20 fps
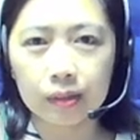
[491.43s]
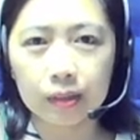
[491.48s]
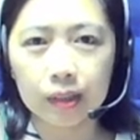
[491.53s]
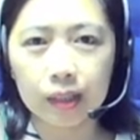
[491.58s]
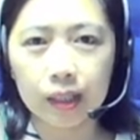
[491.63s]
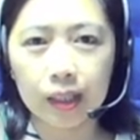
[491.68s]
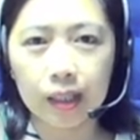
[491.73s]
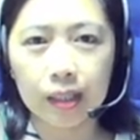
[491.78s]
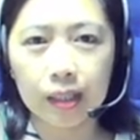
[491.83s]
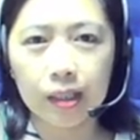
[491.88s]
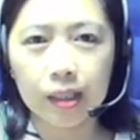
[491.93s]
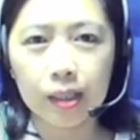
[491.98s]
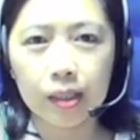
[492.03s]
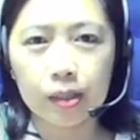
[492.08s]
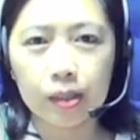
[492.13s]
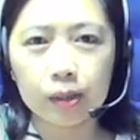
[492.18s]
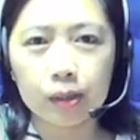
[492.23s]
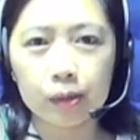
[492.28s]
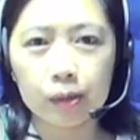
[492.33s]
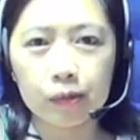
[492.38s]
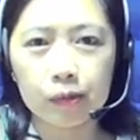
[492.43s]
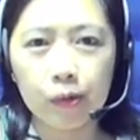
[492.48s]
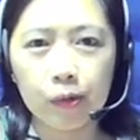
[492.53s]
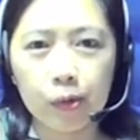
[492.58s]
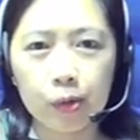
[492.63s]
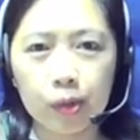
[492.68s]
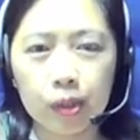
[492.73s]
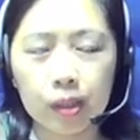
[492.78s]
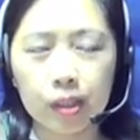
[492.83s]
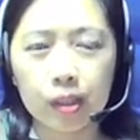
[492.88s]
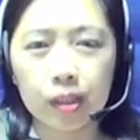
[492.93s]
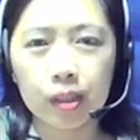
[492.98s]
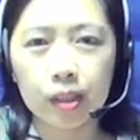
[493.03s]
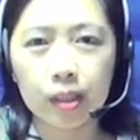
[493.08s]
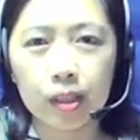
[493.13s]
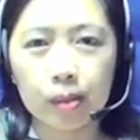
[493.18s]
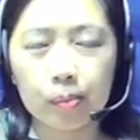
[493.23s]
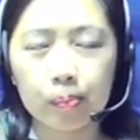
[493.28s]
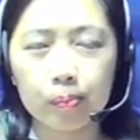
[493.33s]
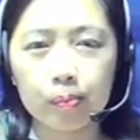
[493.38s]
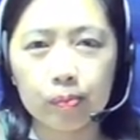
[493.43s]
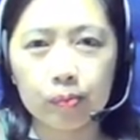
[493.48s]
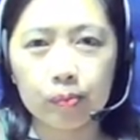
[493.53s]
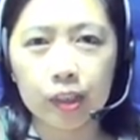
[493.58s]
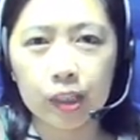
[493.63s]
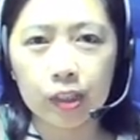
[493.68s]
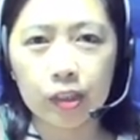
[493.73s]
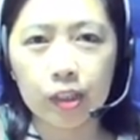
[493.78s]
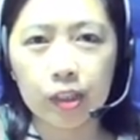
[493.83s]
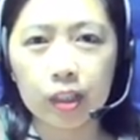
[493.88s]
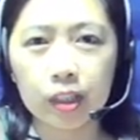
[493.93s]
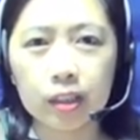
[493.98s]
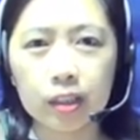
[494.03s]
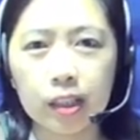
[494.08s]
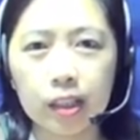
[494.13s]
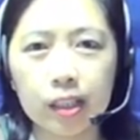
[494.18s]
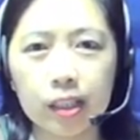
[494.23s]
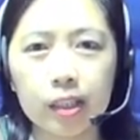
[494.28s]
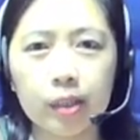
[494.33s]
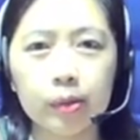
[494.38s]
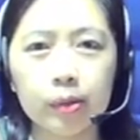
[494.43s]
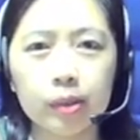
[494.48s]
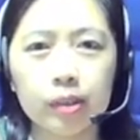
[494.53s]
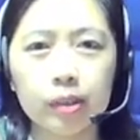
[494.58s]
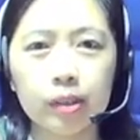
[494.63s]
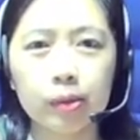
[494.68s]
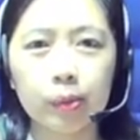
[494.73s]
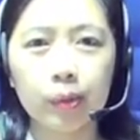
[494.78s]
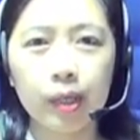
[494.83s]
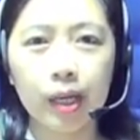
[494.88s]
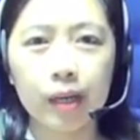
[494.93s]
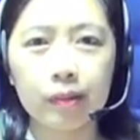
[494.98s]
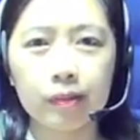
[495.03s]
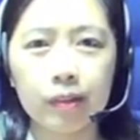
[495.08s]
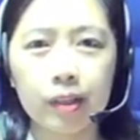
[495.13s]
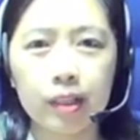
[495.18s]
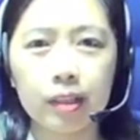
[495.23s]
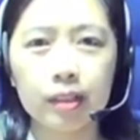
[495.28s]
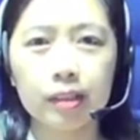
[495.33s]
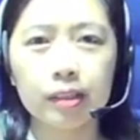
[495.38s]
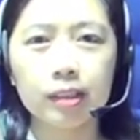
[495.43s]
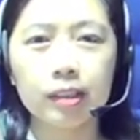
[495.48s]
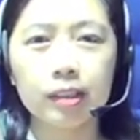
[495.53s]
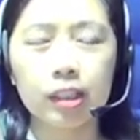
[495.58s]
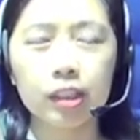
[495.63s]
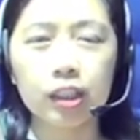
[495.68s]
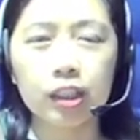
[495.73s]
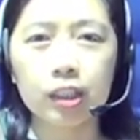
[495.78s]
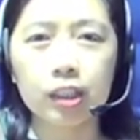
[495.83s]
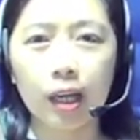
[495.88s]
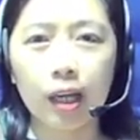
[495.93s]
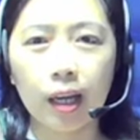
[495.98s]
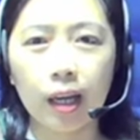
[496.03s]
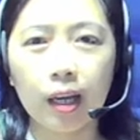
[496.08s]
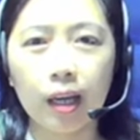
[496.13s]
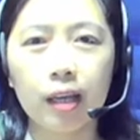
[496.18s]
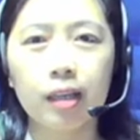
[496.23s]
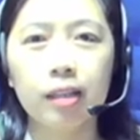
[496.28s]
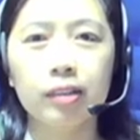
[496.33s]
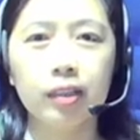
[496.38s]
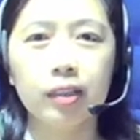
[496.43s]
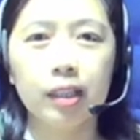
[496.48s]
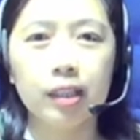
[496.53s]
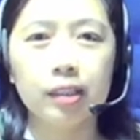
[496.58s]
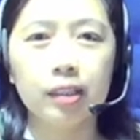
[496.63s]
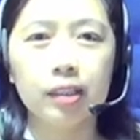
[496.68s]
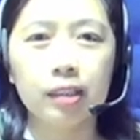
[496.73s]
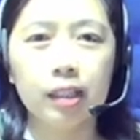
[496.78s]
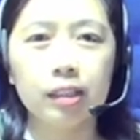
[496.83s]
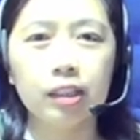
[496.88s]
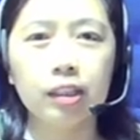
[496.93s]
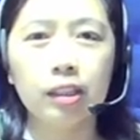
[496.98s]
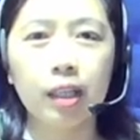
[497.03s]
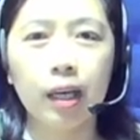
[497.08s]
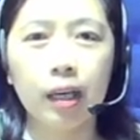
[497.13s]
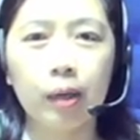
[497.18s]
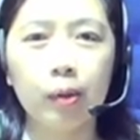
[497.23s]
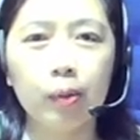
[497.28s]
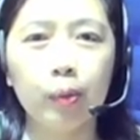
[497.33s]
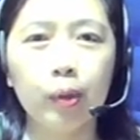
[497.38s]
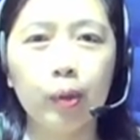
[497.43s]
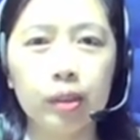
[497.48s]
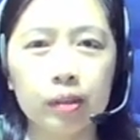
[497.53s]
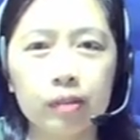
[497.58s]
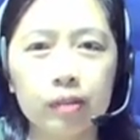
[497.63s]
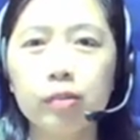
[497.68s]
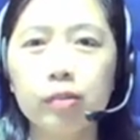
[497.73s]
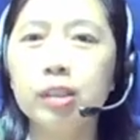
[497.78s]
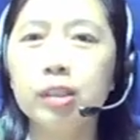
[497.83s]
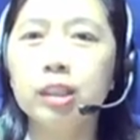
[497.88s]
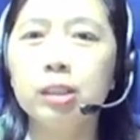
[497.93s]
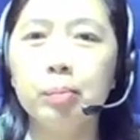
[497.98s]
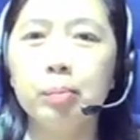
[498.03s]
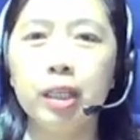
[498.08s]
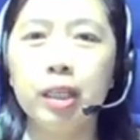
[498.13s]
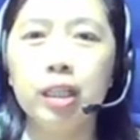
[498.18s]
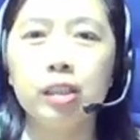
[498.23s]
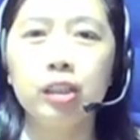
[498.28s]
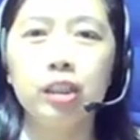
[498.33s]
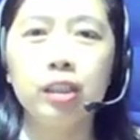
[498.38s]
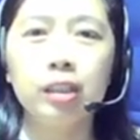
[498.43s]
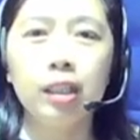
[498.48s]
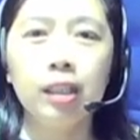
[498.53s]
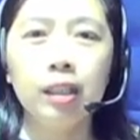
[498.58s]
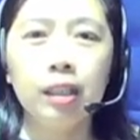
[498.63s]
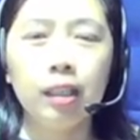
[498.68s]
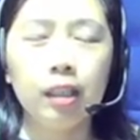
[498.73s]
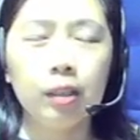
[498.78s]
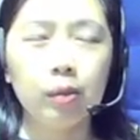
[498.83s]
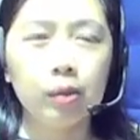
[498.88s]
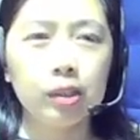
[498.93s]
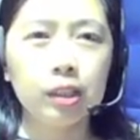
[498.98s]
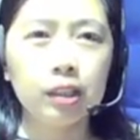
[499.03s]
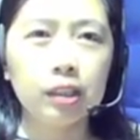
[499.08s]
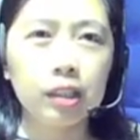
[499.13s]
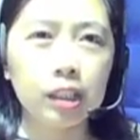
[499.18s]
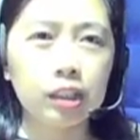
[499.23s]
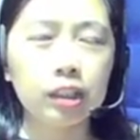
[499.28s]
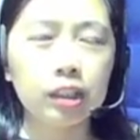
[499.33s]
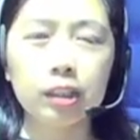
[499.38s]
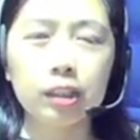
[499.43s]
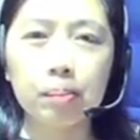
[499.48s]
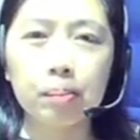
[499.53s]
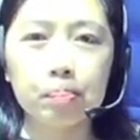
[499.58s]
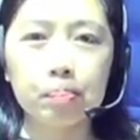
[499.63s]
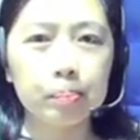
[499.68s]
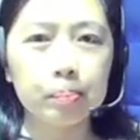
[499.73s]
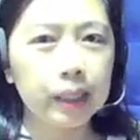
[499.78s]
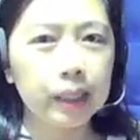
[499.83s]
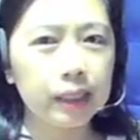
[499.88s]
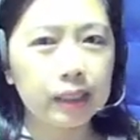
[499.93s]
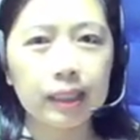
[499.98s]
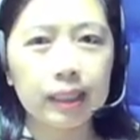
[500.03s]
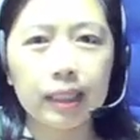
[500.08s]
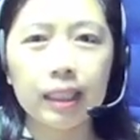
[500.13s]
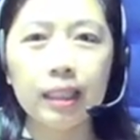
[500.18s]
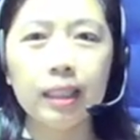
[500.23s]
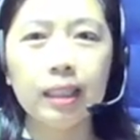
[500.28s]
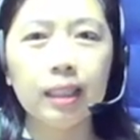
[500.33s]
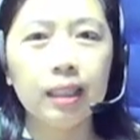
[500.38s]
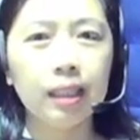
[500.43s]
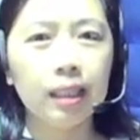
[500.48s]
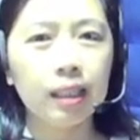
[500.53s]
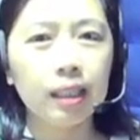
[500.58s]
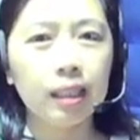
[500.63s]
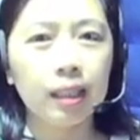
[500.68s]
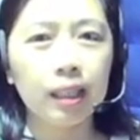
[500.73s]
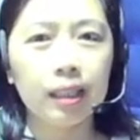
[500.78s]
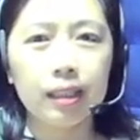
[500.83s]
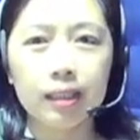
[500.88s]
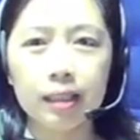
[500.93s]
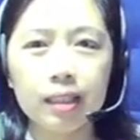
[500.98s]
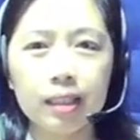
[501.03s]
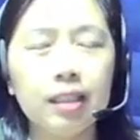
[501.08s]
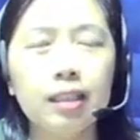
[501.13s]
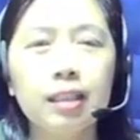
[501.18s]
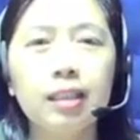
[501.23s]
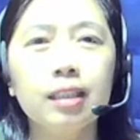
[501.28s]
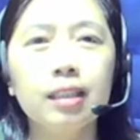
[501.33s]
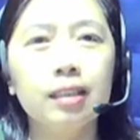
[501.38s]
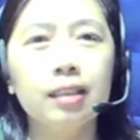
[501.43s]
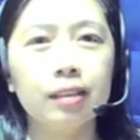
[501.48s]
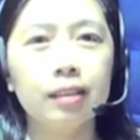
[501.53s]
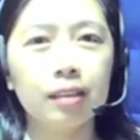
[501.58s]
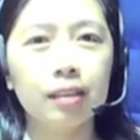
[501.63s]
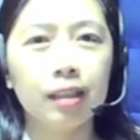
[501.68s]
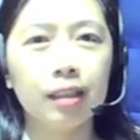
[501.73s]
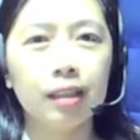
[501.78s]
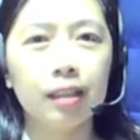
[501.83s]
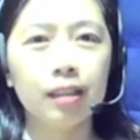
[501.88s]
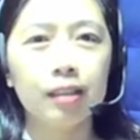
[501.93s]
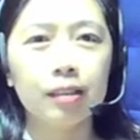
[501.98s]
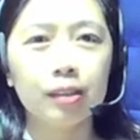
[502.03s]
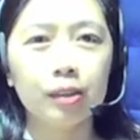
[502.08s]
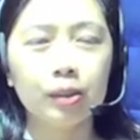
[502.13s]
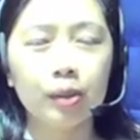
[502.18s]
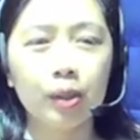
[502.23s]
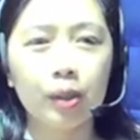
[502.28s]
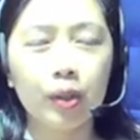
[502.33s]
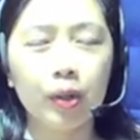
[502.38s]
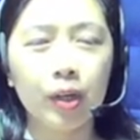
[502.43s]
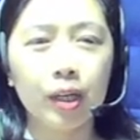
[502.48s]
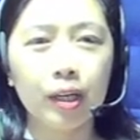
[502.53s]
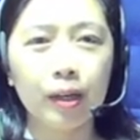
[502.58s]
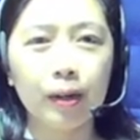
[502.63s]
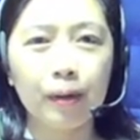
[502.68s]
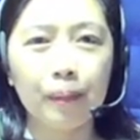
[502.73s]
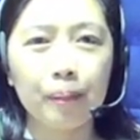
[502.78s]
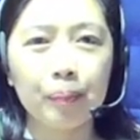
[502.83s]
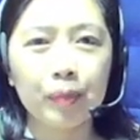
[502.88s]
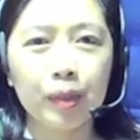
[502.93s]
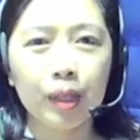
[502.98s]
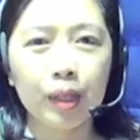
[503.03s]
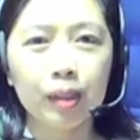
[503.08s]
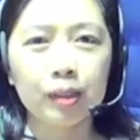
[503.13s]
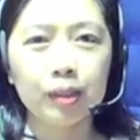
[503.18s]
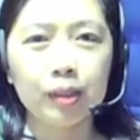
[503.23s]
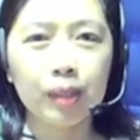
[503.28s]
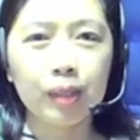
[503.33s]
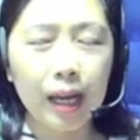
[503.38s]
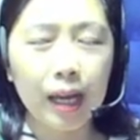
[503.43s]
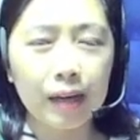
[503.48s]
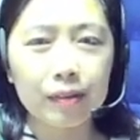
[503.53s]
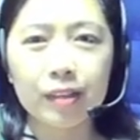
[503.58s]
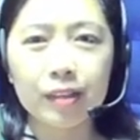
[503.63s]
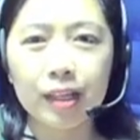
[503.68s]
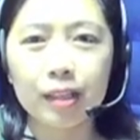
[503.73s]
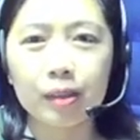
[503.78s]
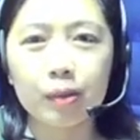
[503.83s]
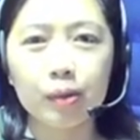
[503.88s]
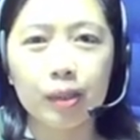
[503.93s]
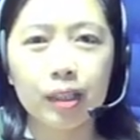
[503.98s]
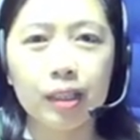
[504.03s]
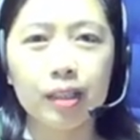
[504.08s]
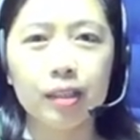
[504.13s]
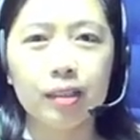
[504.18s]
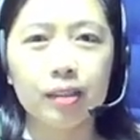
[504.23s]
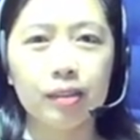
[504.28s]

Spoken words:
Okay, so for singular noun, so we have here such a. Okay, such a wonderful speech. It was such a pity idea. Okay, to have that one.